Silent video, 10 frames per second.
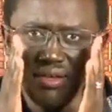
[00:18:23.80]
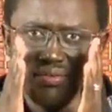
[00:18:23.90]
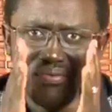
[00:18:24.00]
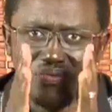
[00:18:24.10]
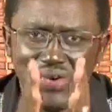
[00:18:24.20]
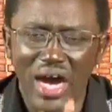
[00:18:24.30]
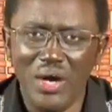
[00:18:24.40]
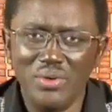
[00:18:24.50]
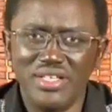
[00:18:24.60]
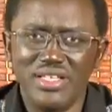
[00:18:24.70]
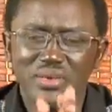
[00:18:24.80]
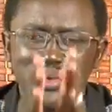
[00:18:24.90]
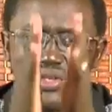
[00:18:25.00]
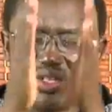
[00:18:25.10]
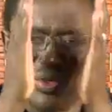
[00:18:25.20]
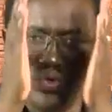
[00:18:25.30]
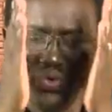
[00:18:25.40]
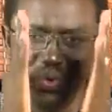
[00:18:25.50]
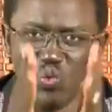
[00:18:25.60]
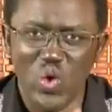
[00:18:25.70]
found the only
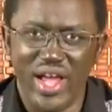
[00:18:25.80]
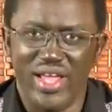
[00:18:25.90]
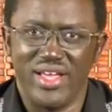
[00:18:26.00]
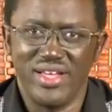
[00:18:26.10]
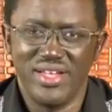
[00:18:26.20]
way